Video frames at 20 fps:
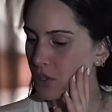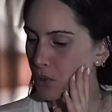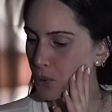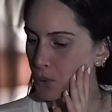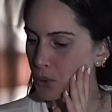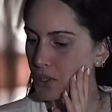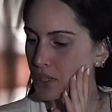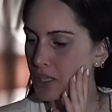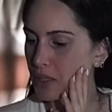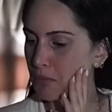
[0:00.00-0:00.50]

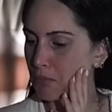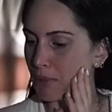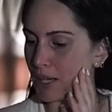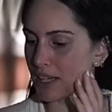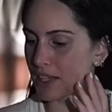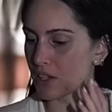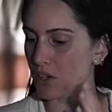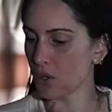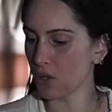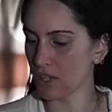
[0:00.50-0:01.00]
oil
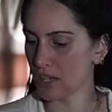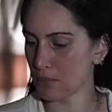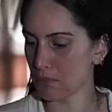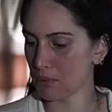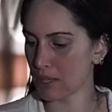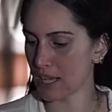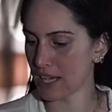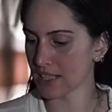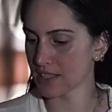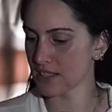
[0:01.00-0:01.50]
by
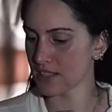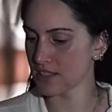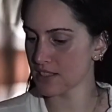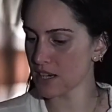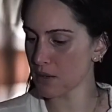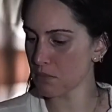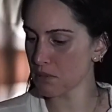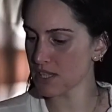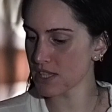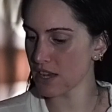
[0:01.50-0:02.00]
Olaplex. It's
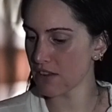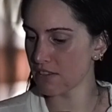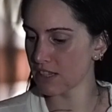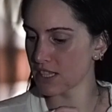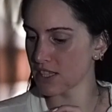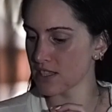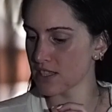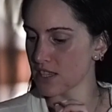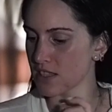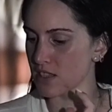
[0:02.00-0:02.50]
number 7.
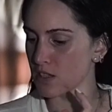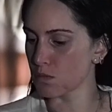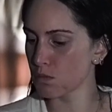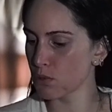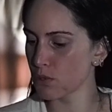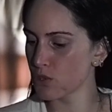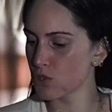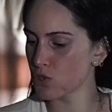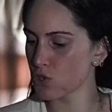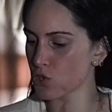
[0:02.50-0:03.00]
It says it
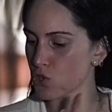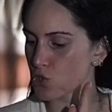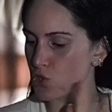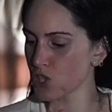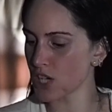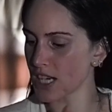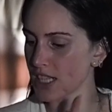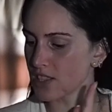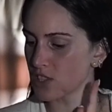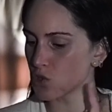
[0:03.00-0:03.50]
boosts,
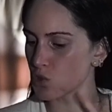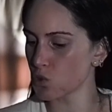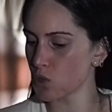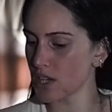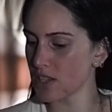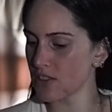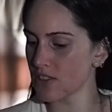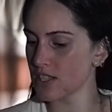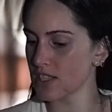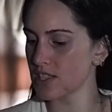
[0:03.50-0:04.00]
shines,
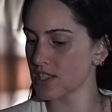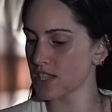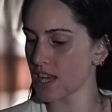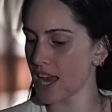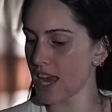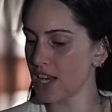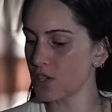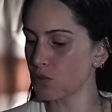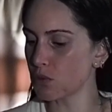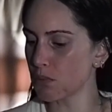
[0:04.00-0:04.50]
strengthens,
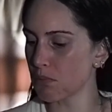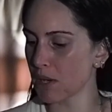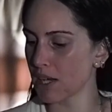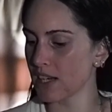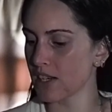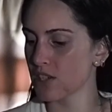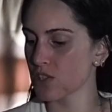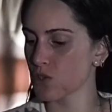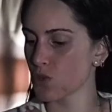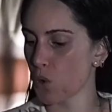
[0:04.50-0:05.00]
and
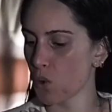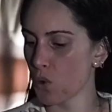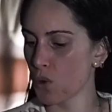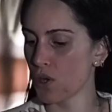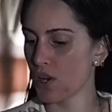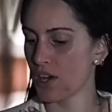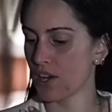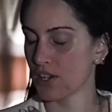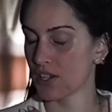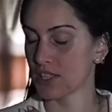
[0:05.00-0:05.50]
repairs all
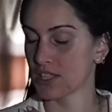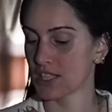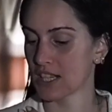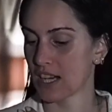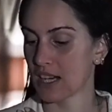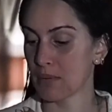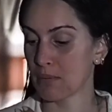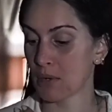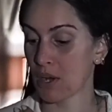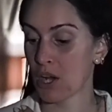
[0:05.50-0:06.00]
hair
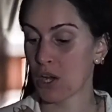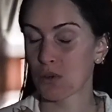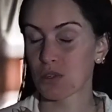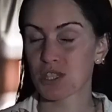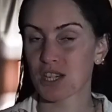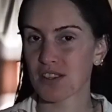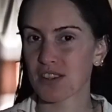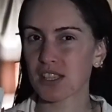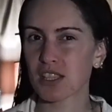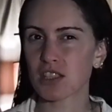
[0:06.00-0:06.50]
type, which
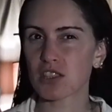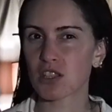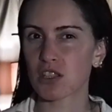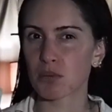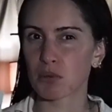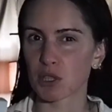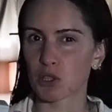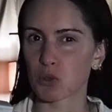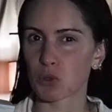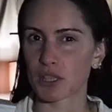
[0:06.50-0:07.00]
I think is going
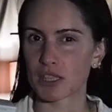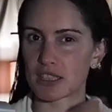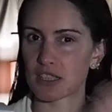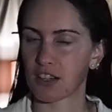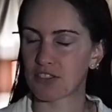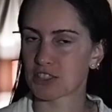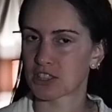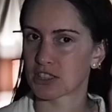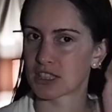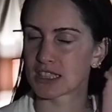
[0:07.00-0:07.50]
to be great
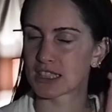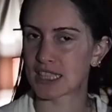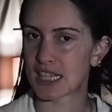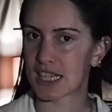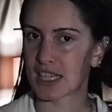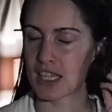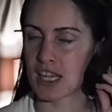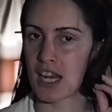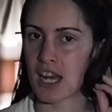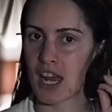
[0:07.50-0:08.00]
after a
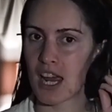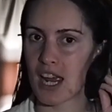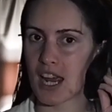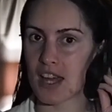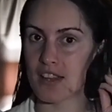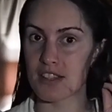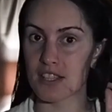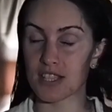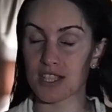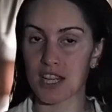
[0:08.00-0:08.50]
day
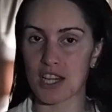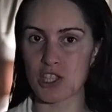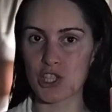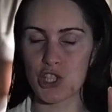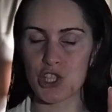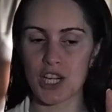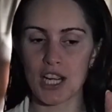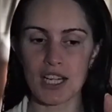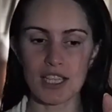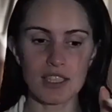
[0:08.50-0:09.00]
in the
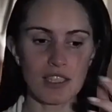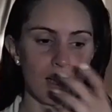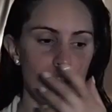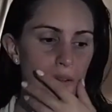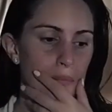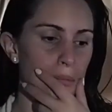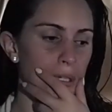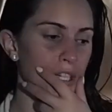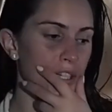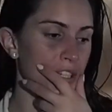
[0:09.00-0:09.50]
sunshine,
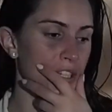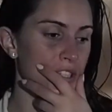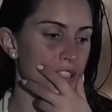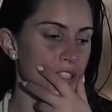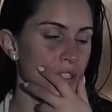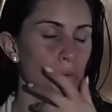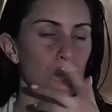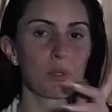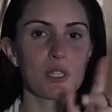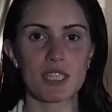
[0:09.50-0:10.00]

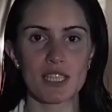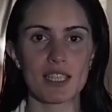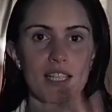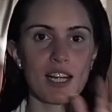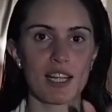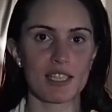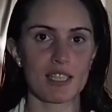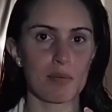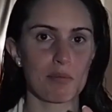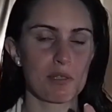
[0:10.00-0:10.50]
because we did
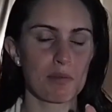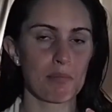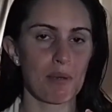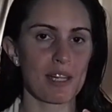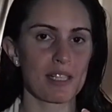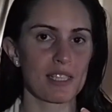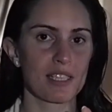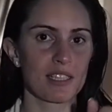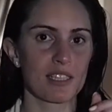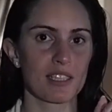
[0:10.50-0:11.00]
end up
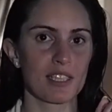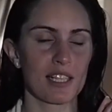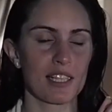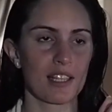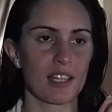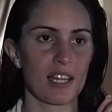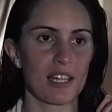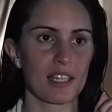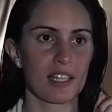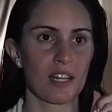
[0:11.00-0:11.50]
spending the day
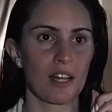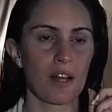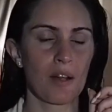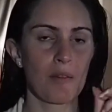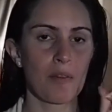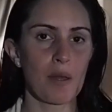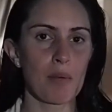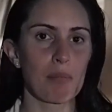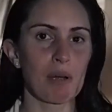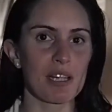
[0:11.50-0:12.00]
like
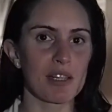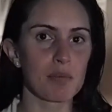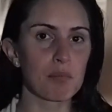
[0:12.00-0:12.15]
by the